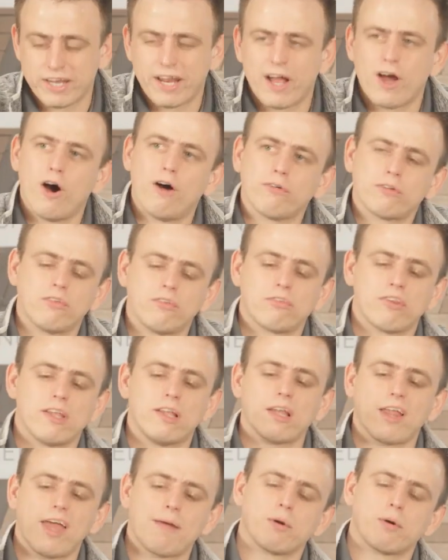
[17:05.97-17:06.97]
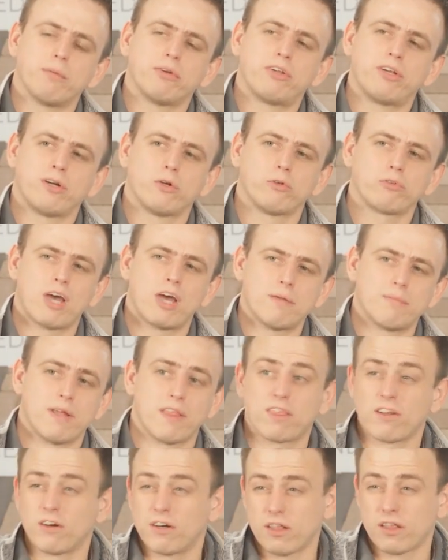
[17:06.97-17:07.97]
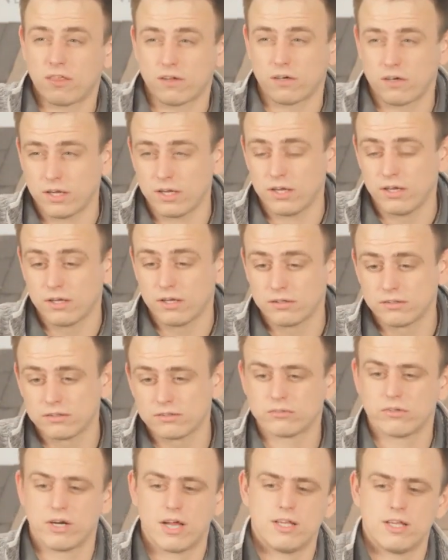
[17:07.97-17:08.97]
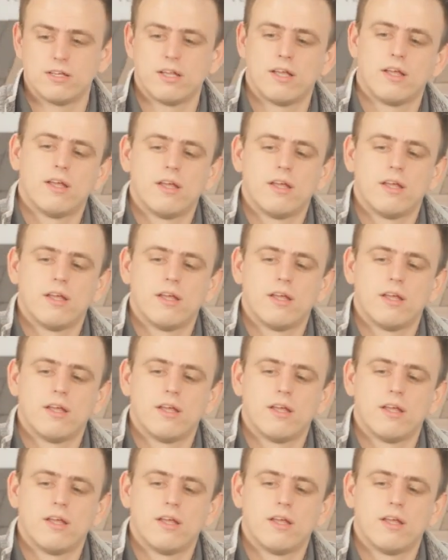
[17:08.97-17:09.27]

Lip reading: I often see labor materials kind of be 30-30, right?